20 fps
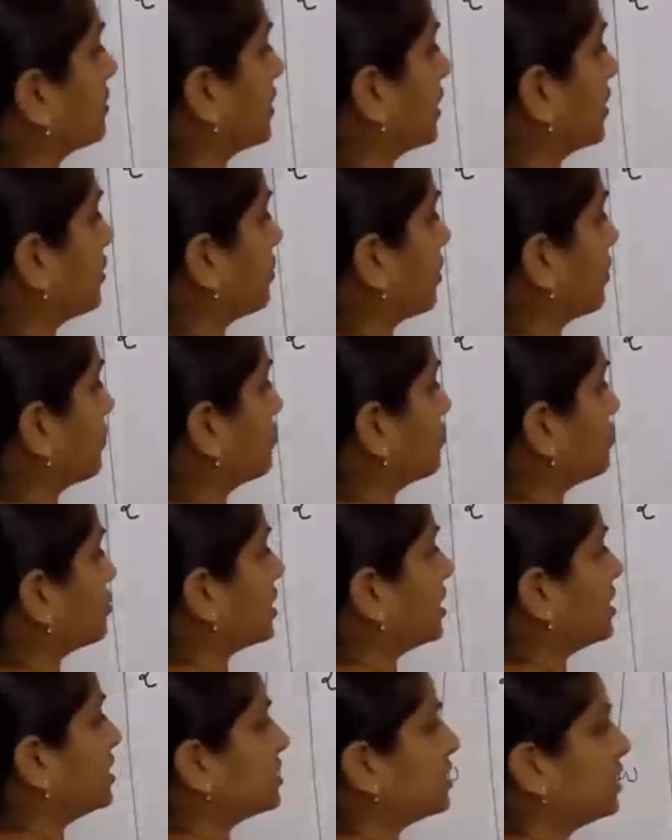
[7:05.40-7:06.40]
then you have to
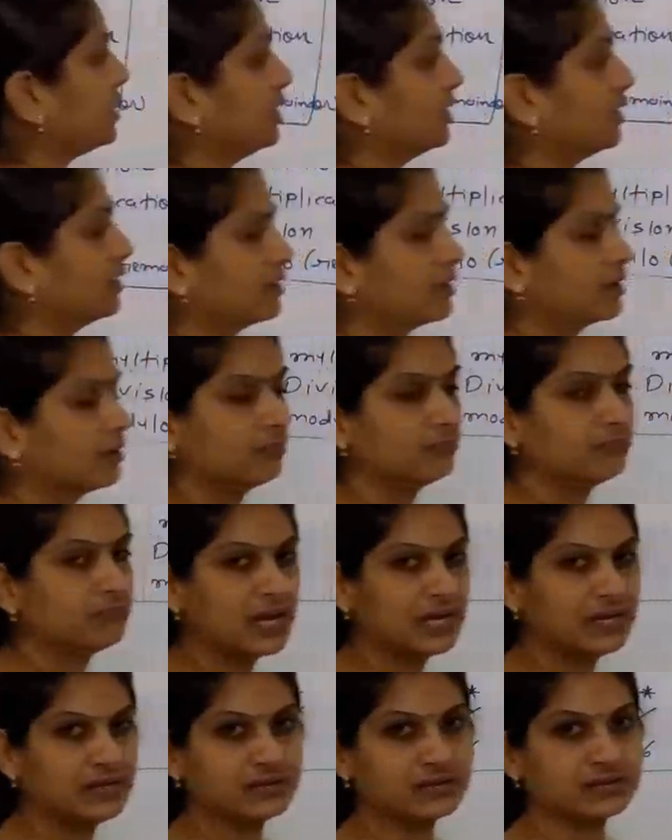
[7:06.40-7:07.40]
change here
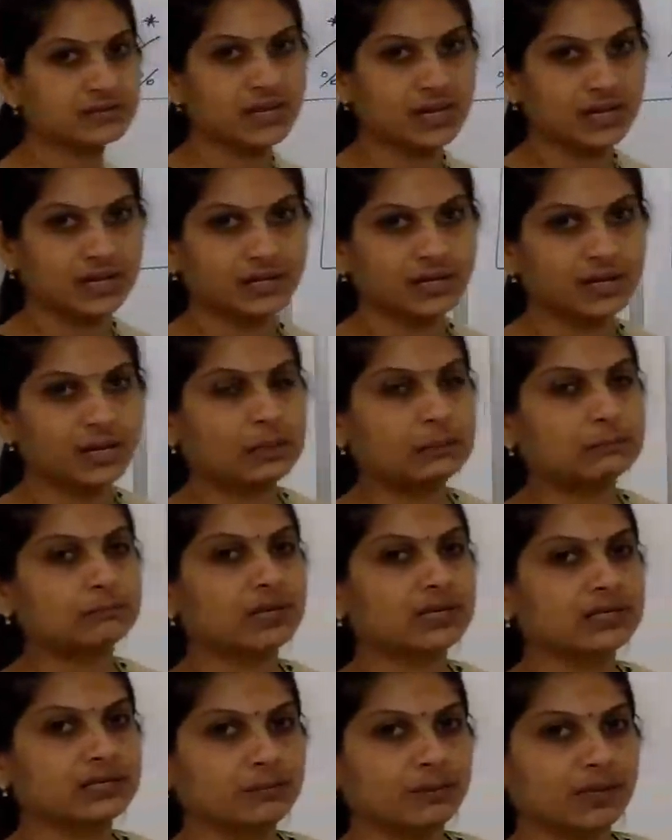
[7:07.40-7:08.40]
minus sign.
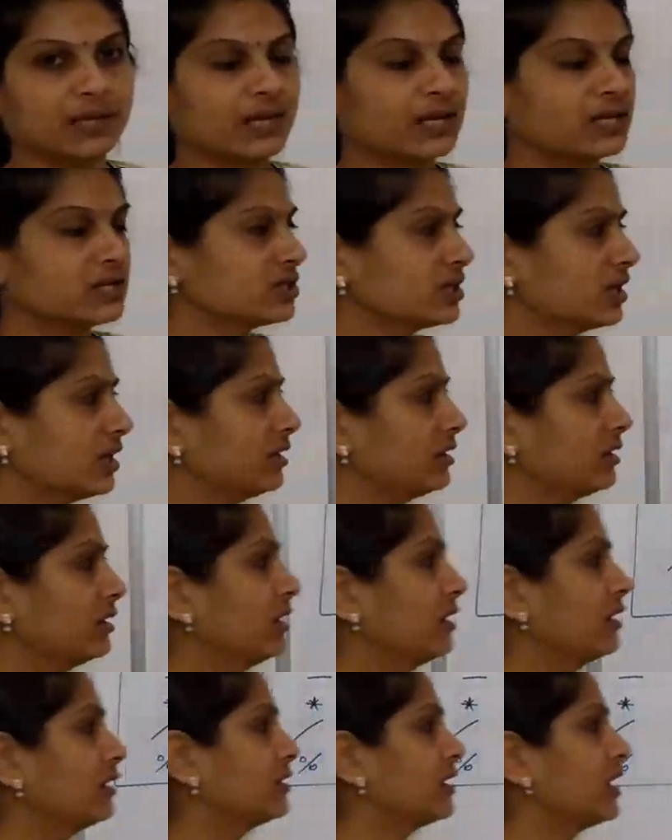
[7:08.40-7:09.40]
Multiplication,
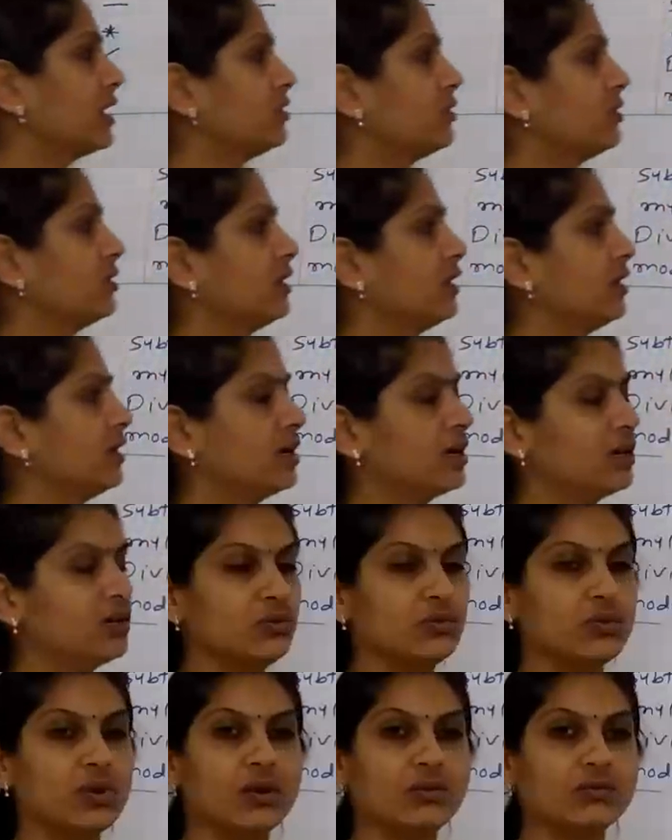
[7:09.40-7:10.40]
then here
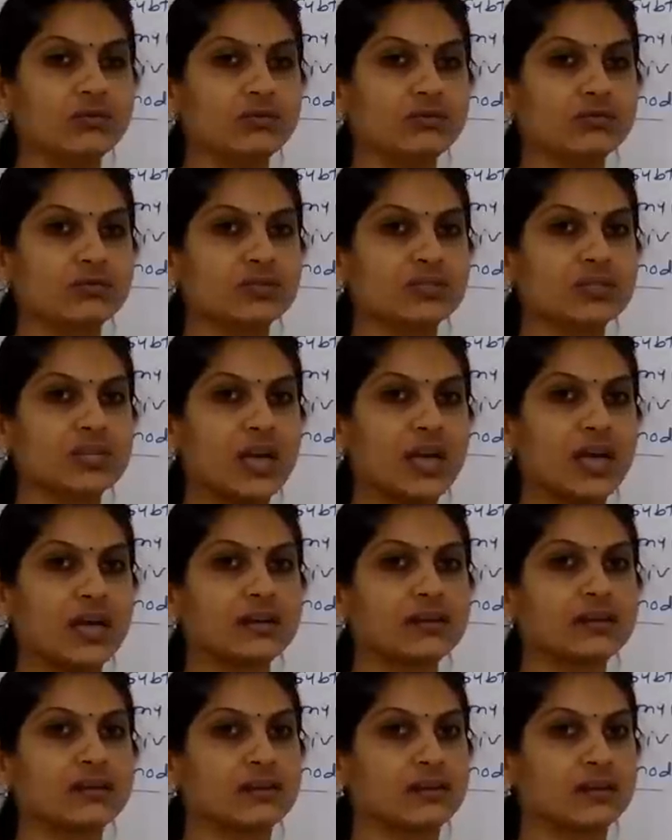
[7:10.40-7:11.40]
you have to star
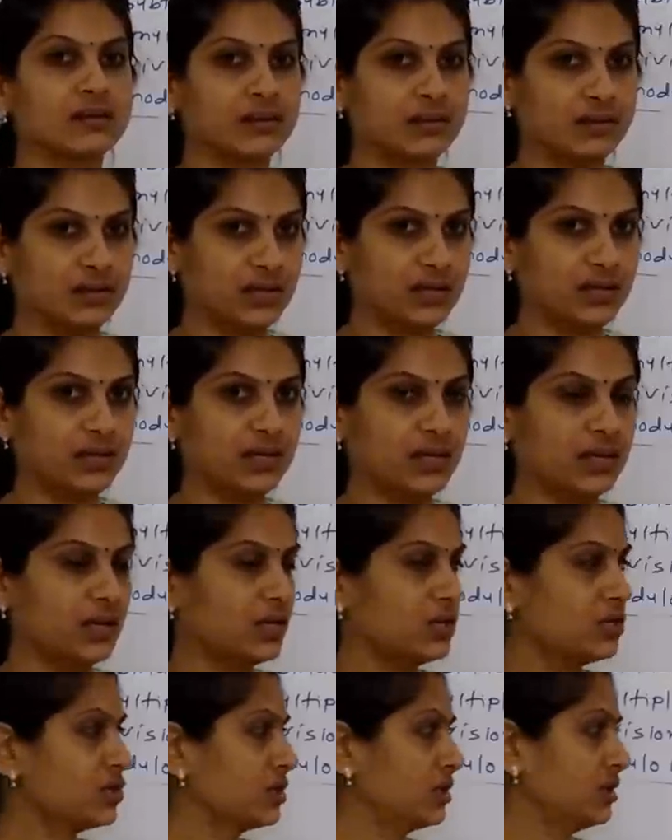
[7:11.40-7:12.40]

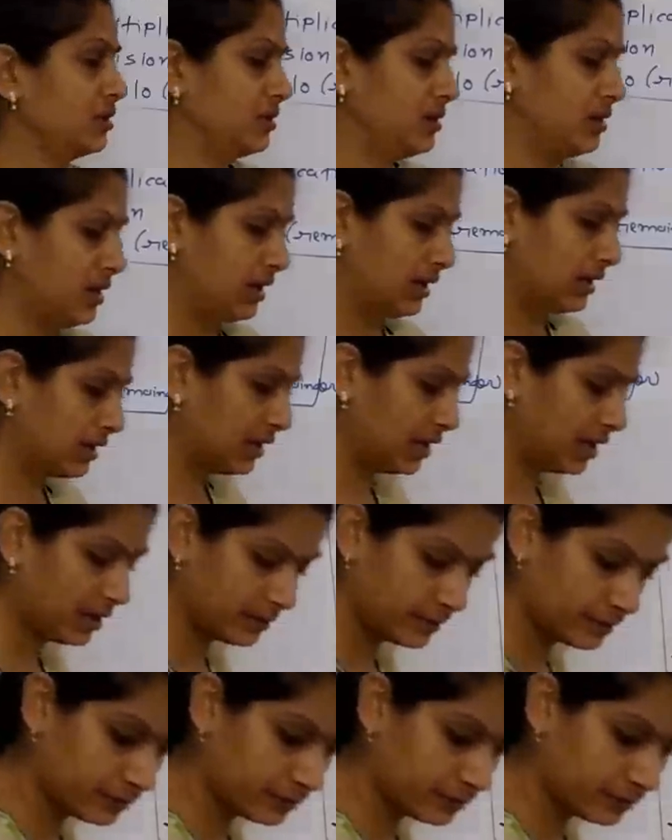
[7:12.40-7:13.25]
indication. Clear?